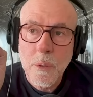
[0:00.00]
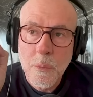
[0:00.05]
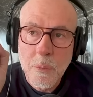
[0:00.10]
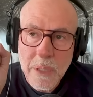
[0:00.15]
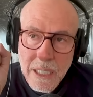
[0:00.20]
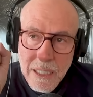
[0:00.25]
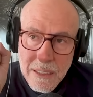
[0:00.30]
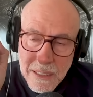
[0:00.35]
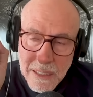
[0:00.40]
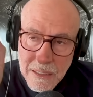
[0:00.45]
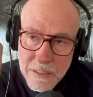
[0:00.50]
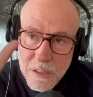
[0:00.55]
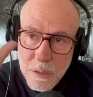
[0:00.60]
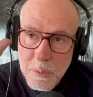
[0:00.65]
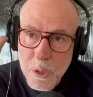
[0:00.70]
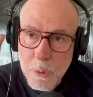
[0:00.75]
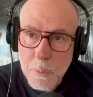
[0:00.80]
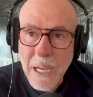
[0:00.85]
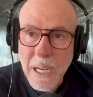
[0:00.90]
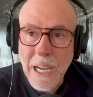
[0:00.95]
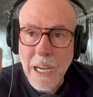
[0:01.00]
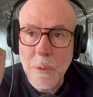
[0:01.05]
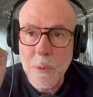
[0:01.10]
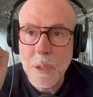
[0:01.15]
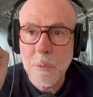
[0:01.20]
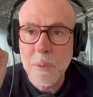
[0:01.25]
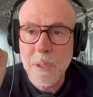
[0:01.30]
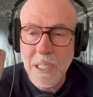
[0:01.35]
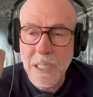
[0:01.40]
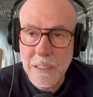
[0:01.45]
because he has so much
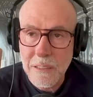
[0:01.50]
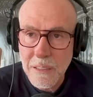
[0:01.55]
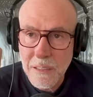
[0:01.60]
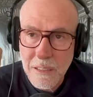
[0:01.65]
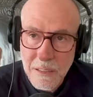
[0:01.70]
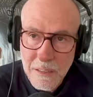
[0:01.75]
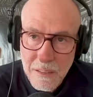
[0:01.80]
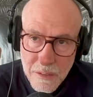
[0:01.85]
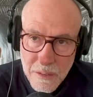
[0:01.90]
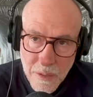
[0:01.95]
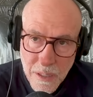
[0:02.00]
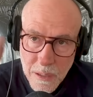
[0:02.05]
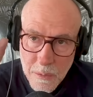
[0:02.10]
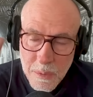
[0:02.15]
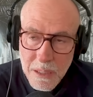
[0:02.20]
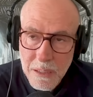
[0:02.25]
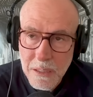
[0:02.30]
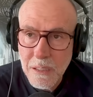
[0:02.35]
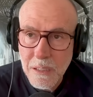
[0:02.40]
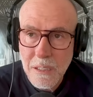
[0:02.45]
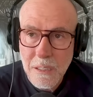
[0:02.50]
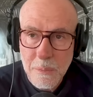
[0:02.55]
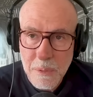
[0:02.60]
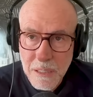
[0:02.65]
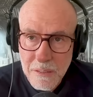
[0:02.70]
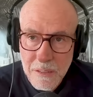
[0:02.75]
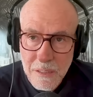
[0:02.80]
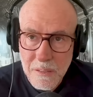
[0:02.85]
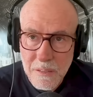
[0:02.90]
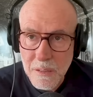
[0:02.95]
power, we like to think there's credibility there,
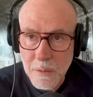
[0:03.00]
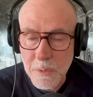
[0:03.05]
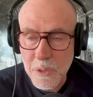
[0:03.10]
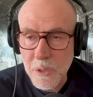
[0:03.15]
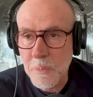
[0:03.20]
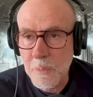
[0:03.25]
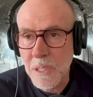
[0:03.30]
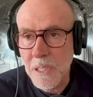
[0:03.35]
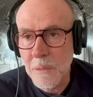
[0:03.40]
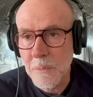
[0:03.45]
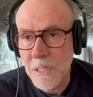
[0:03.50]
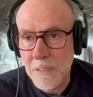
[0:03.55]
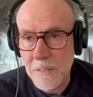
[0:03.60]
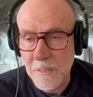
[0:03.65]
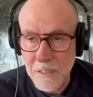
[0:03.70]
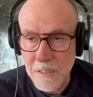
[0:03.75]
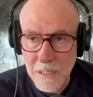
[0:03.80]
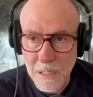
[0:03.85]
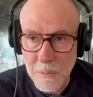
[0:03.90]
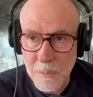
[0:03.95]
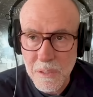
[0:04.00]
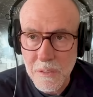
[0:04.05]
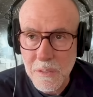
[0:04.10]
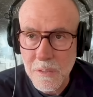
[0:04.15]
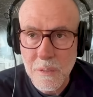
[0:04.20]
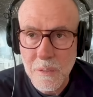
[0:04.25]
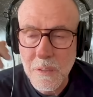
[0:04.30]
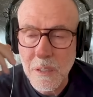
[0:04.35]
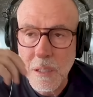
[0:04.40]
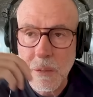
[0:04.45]
because he has so much money, because his companies are
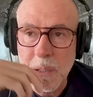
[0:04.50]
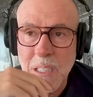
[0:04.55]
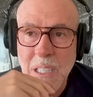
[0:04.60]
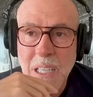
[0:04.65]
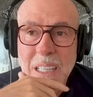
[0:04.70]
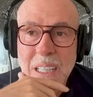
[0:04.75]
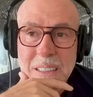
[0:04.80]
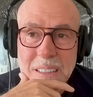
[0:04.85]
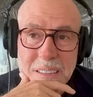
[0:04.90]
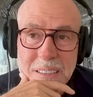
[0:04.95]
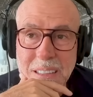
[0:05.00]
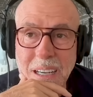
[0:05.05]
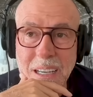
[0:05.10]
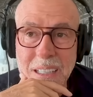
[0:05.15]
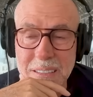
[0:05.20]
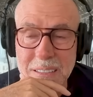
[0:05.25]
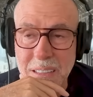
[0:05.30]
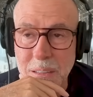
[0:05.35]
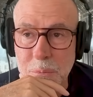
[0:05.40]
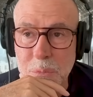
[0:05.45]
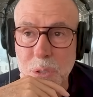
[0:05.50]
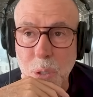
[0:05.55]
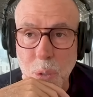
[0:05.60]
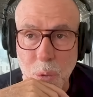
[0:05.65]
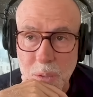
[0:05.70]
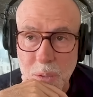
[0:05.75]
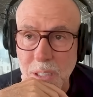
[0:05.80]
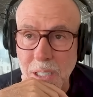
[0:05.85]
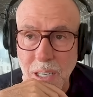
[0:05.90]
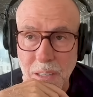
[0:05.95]
so incredible. This guy has come
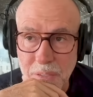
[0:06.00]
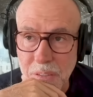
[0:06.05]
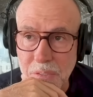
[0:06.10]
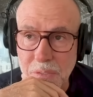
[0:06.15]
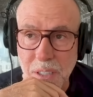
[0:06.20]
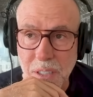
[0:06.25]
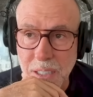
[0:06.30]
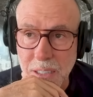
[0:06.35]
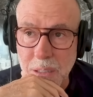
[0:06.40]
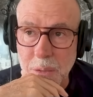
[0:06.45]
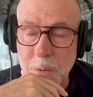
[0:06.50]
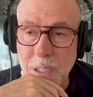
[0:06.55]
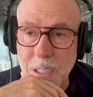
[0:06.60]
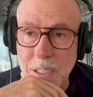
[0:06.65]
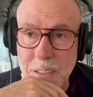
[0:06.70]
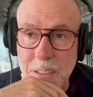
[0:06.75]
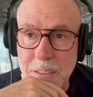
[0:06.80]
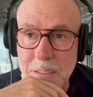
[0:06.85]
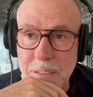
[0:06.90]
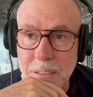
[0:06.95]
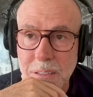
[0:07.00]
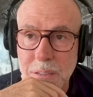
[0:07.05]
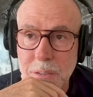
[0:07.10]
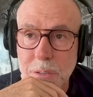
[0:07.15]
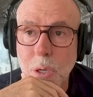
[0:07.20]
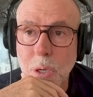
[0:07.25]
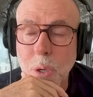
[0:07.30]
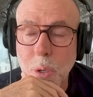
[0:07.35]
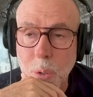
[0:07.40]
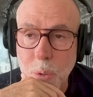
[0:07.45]
totally off the fucking rails.
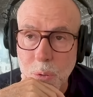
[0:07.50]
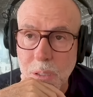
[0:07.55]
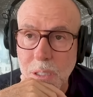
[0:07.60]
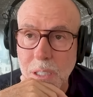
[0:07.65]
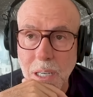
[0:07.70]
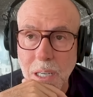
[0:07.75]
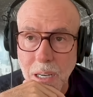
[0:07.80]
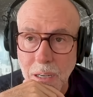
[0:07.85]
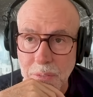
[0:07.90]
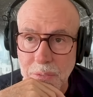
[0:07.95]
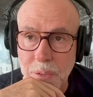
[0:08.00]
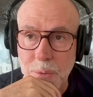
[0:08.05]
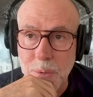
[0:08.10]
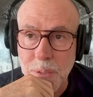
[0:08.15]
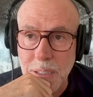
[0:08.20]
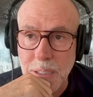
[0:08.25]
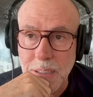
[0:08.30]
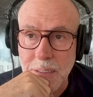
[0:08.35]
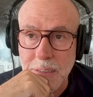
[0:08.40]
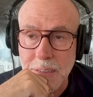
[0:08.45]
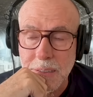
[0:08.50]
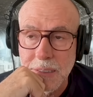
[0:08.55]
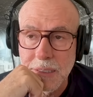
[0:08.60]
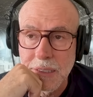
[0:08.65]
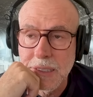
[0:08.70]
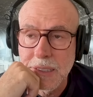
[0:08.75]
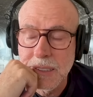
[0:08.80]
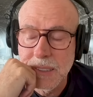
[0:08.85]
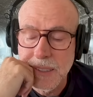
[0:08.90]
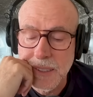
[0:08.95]
Totally off the rails.
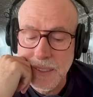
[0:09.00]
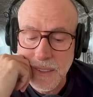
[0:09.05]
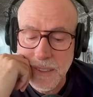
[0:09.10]
Your